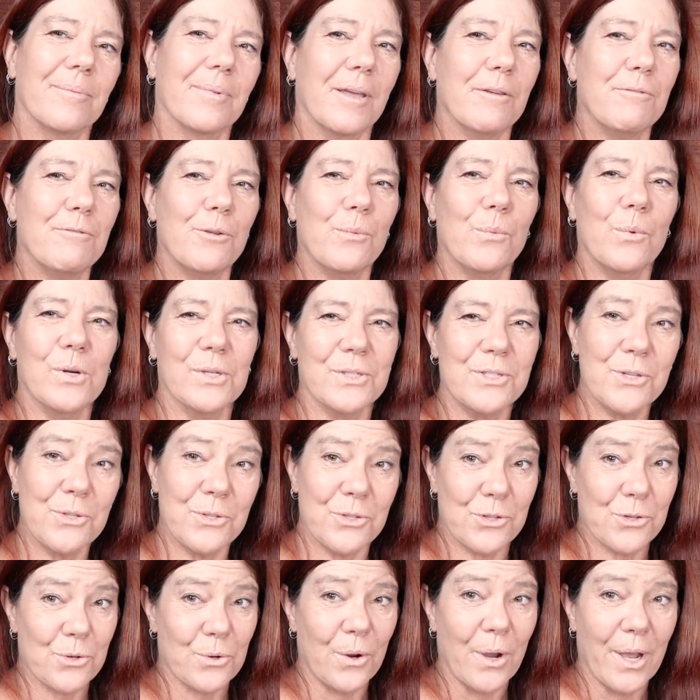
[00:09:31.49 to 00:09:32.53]
if you want to
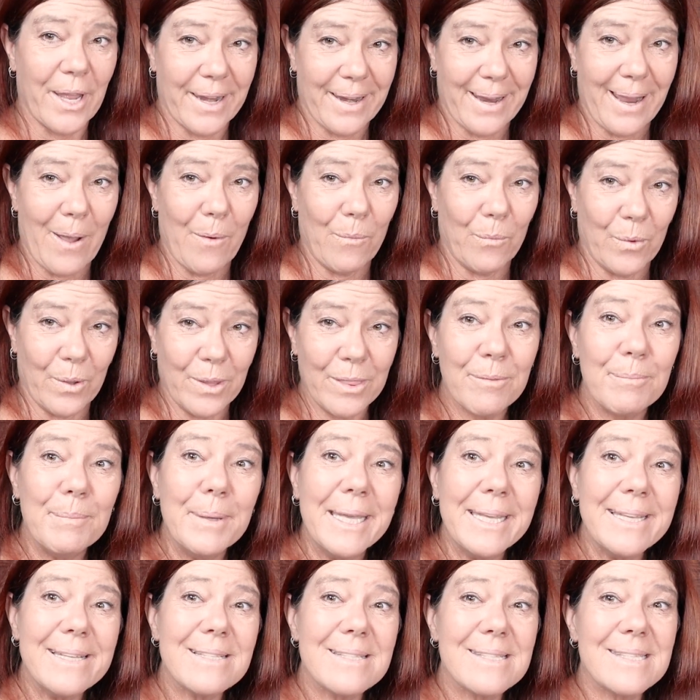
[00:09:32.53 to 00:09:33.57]
try it out with me,